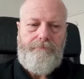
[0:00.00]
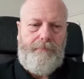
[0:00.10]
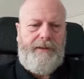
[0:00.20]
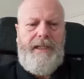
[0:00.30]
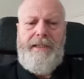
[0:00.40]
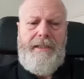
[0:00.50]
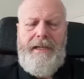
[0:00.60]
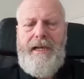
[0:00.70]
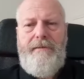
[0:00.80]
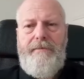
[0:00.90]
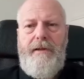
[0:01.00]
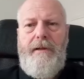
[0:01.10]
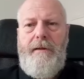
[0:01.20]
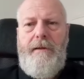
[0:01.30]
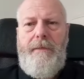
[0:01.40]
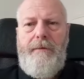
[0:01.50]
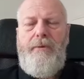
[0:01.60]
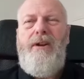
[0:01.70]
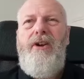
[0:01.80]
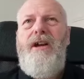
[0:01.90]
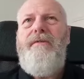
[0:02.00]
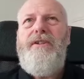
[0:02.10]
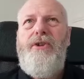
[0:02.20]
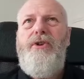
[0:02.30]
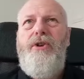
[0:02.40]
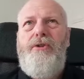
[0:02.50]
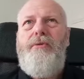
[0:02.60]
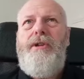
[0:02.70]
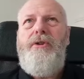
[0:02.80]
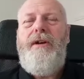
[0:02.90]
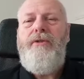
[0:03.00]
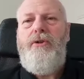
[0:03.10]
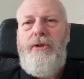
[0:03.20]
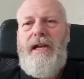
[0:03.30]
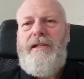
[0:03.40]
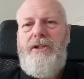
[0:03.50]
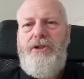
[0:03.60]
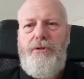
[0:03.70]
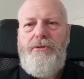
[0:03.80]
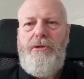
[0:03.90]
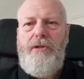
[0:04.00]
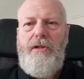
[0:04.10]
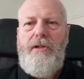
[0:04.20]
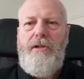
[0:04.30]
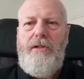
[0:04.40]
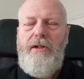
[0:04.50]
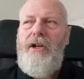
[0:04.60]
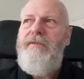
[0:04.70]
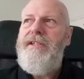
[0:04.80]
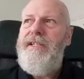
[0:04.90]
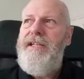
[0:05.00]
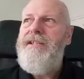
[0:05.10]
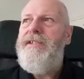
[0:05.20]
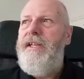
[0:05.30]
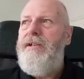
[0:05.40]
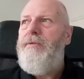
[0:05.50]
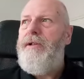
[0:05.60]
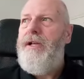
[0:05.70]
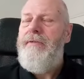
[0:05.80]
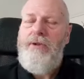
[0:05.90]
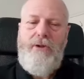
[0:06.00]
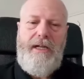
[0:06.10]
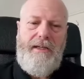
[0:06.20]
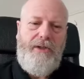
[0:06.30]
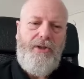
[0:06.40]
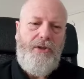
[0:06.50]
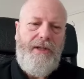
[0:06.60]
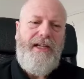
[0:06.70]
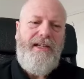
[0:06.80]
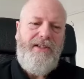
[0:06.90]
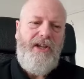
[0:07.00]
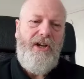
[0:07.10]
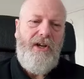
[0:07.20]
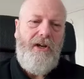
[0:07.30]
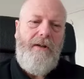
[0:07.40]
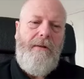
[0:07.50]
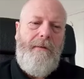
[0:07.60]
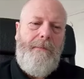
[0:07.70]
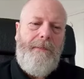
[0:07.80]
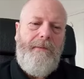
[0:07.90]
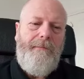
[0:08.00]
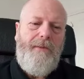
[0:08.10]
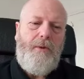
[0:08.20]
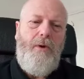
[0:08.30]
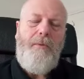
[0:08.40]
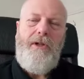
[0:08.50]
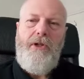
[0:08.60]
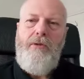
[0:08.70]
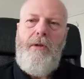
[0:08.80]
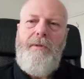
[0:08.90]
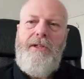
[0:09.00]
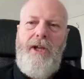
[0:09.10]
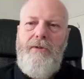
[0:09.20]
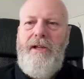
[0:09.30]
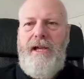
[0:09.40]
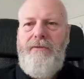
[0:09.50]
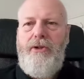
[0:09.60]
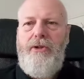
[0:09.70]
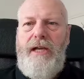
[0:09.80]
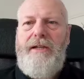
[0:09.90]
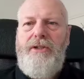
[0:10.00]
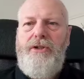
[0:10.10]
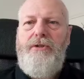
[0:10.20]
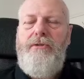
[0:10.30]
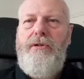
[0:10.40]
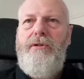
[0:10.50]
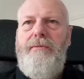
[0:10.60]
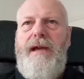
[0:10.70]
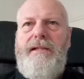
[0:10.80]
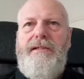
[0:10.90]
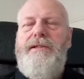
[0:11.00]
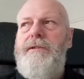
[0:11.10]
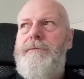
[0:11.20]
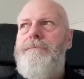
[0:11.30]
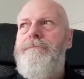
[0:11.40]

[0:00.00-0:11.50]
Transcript: It's easy to have, well, life is good when you have a good attitude. Life is easy when you have a good attitude, easier. It's what we do when we don't have a good attitude that matters.